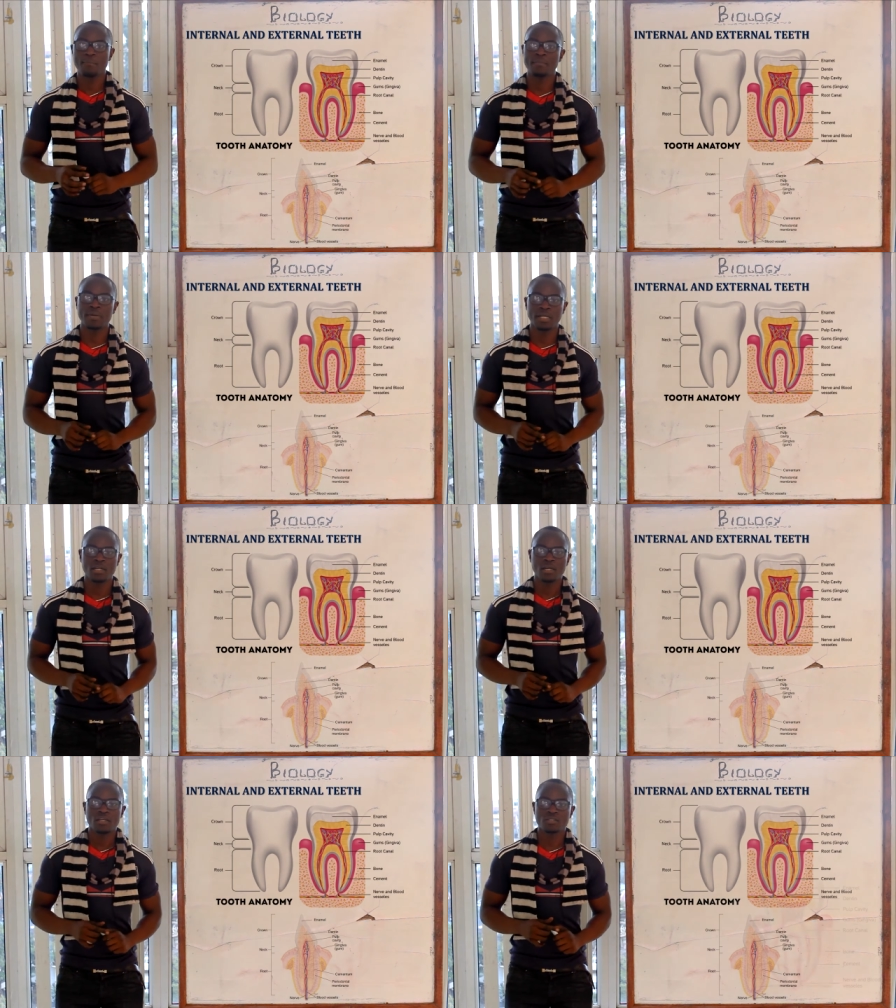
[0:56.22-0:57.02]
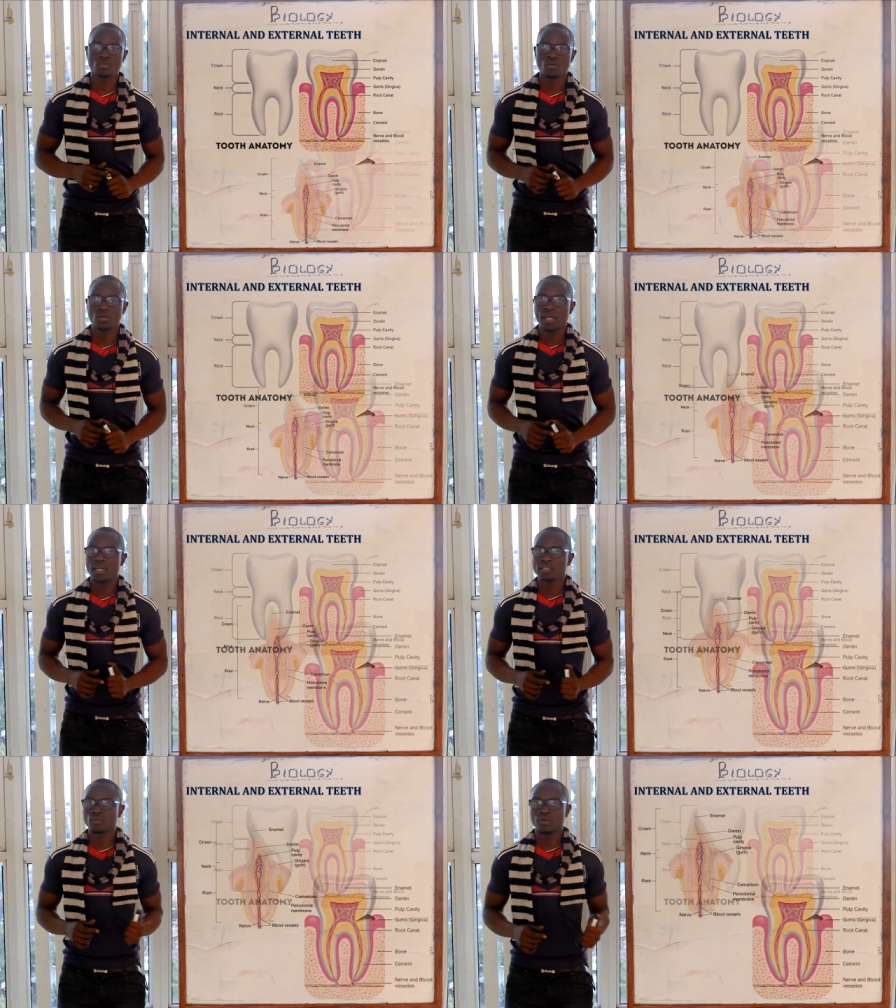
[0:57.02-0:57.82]
membrane. So
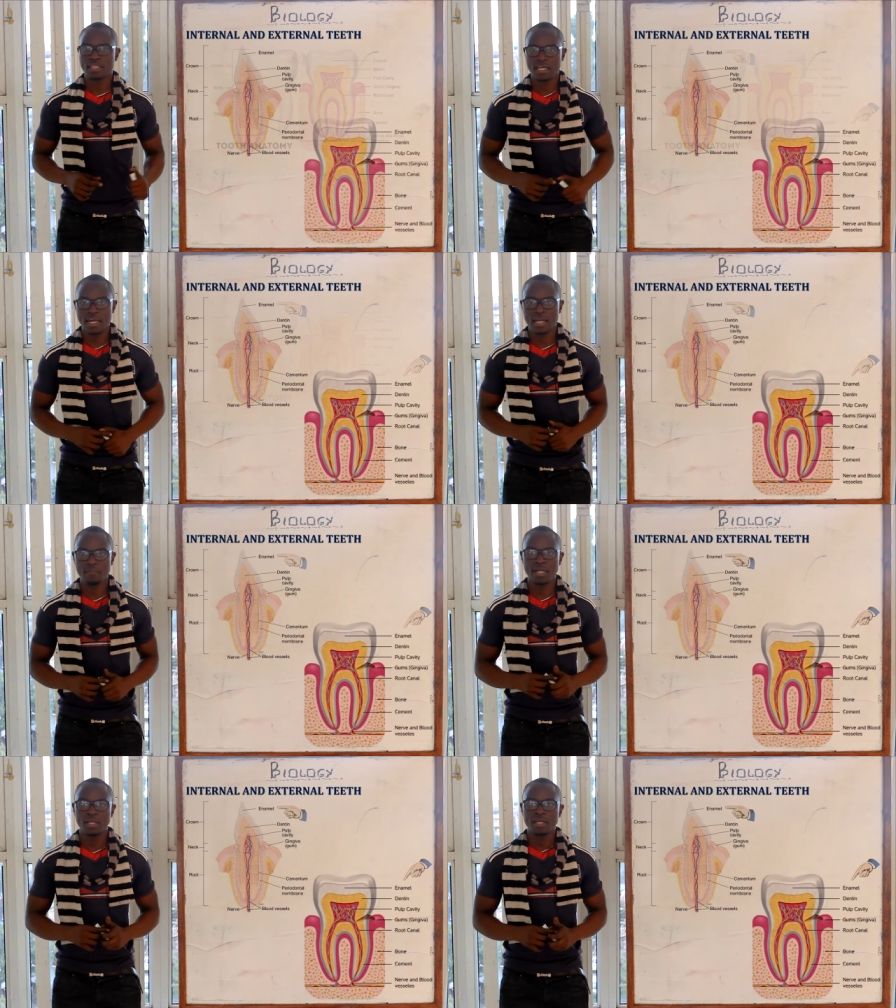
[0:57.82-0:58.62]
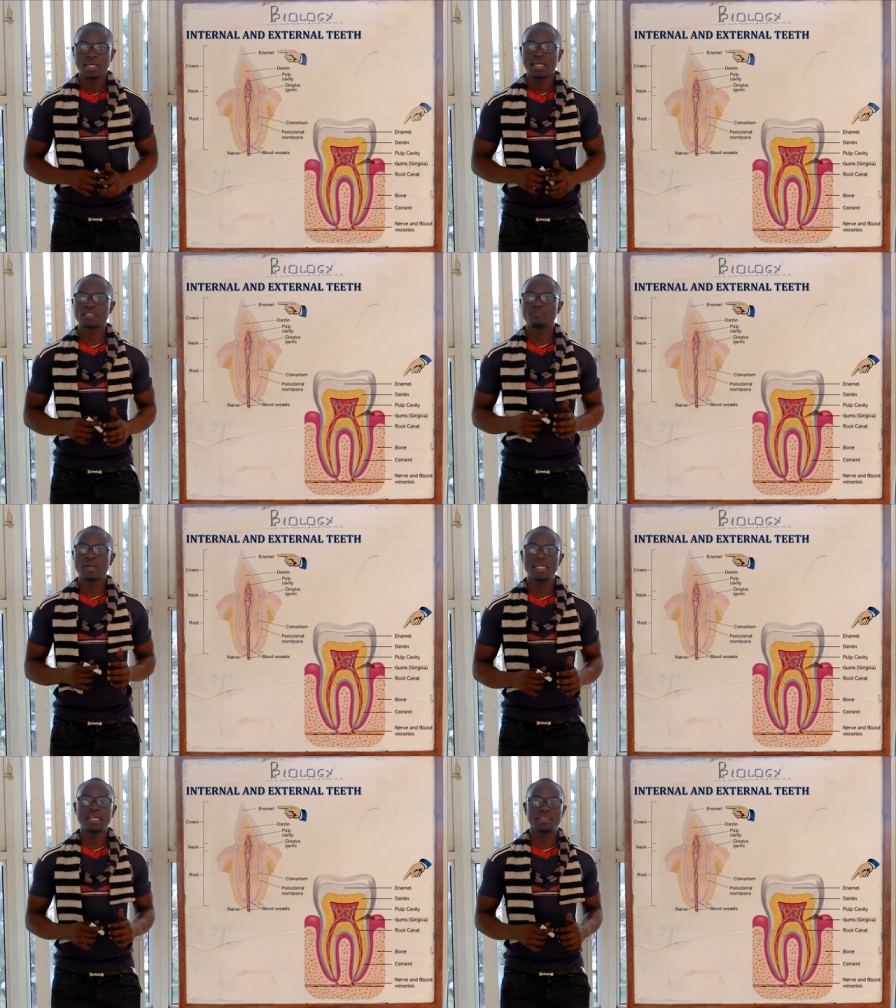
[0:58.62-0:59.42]
let's look at the enamel. It's
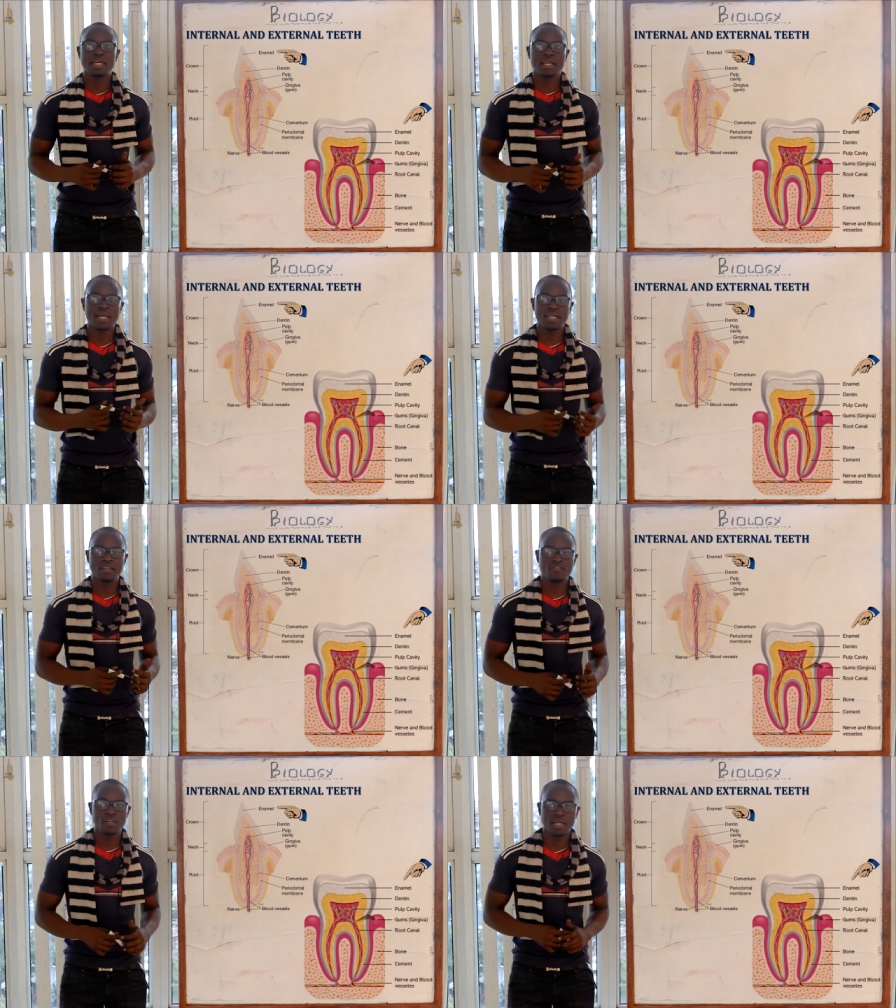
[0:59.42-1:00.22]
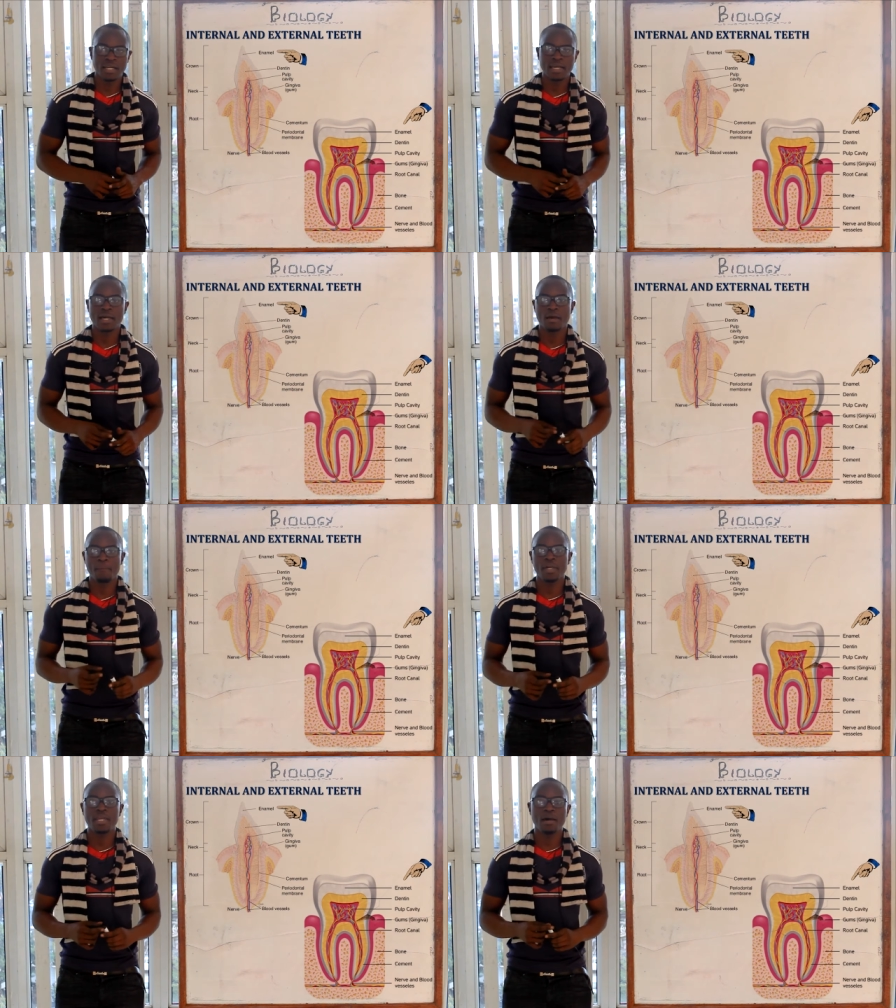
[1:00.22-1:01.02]
mainly the non-living layer
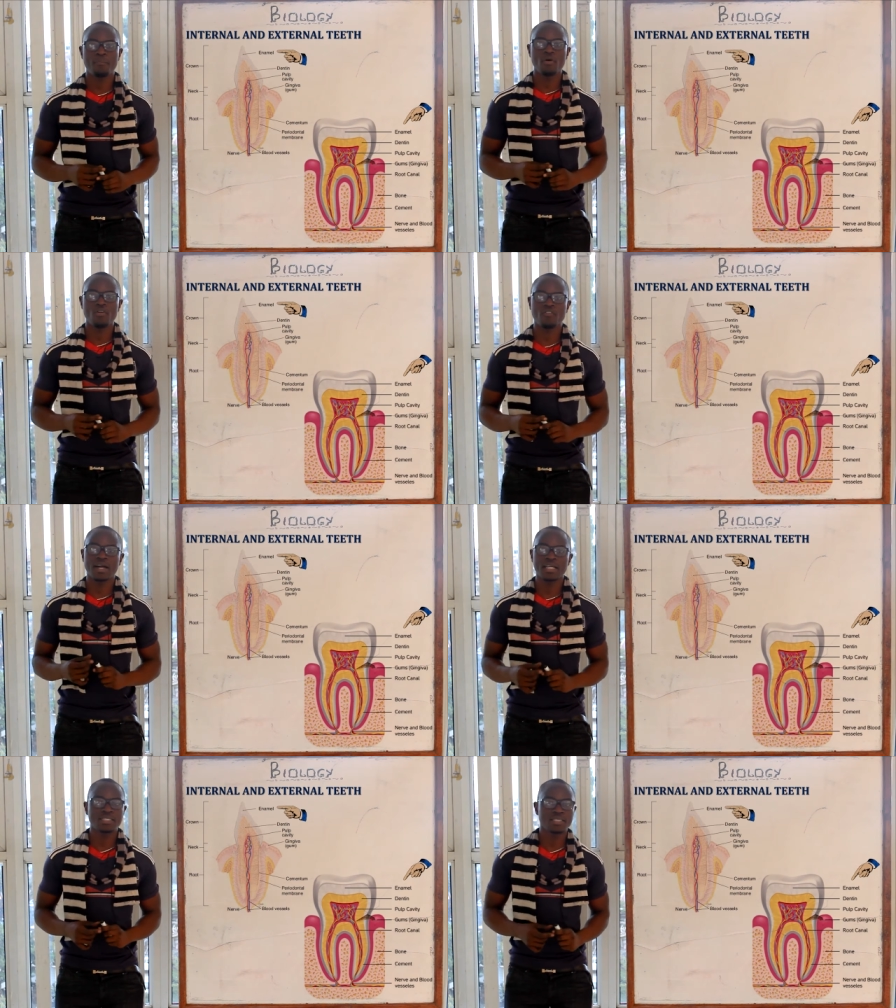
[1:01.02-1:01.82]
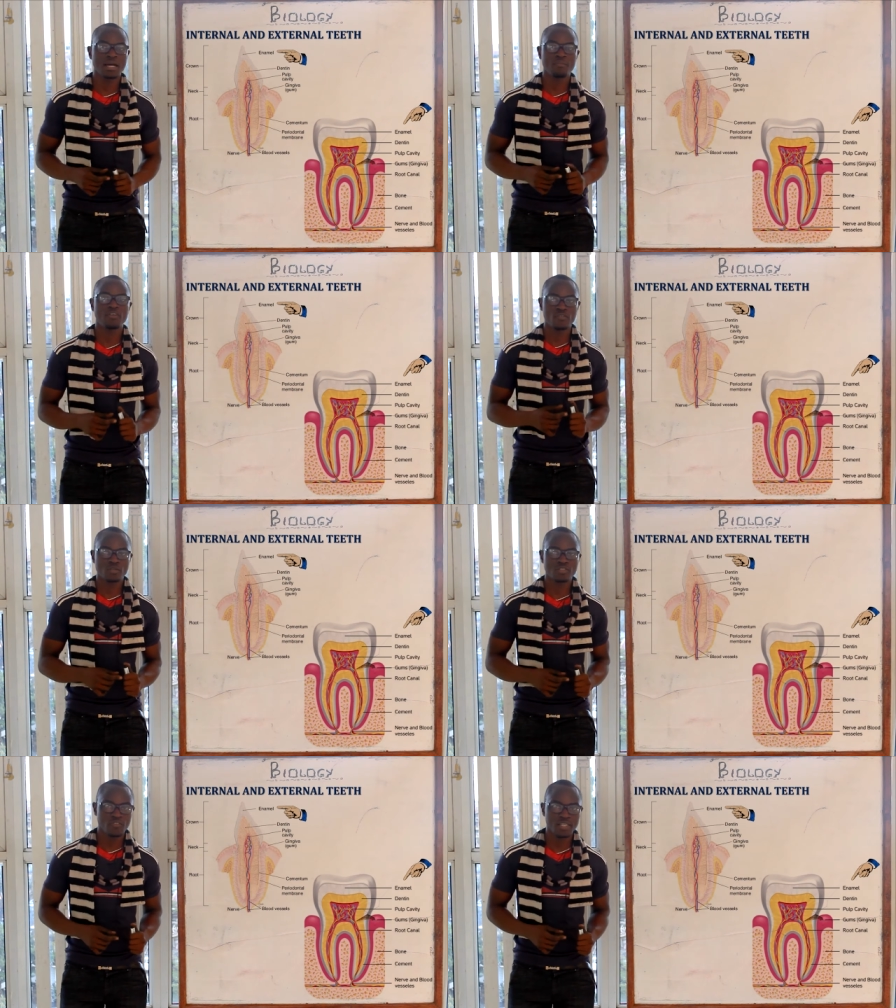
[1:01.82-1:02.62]
made up of calcium
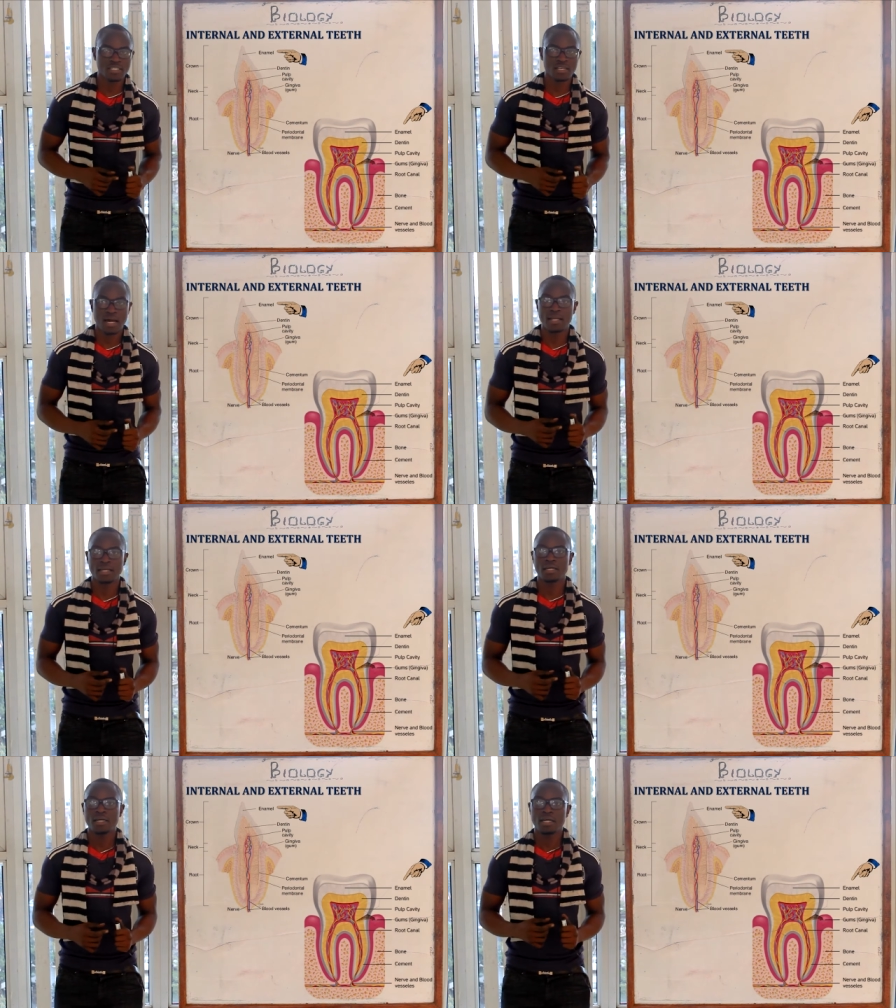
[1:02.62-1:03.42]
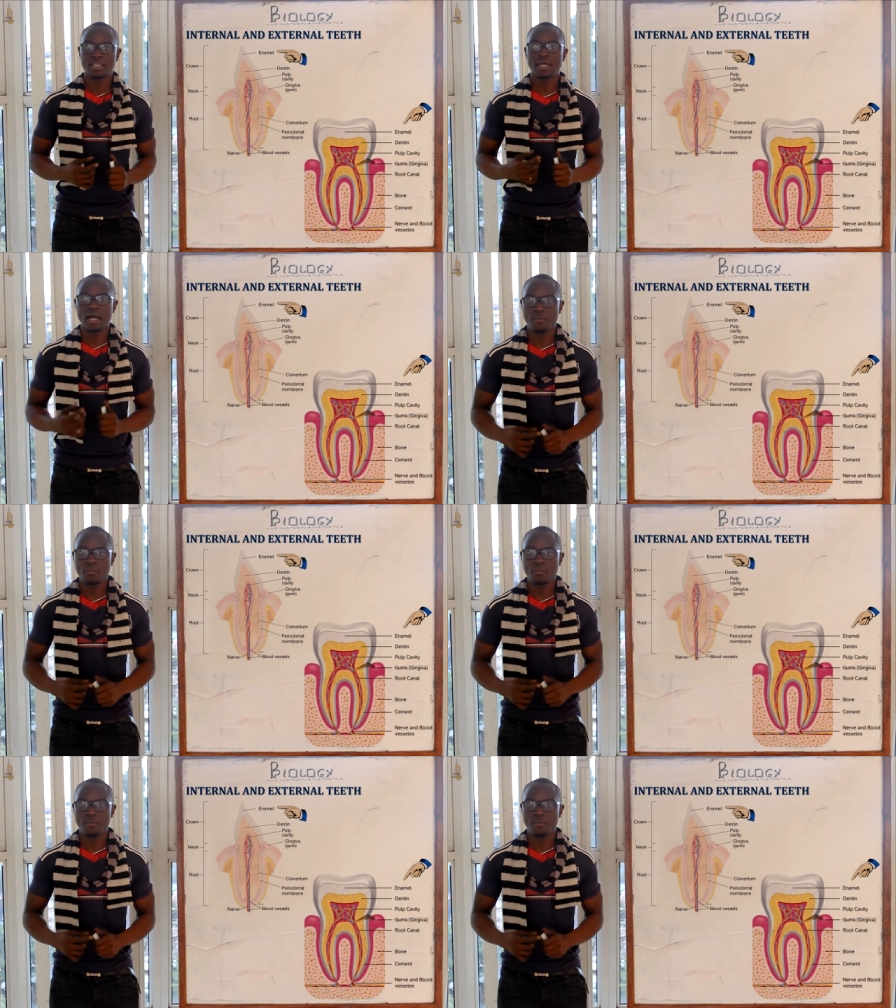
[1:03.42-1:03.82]
phosphate and the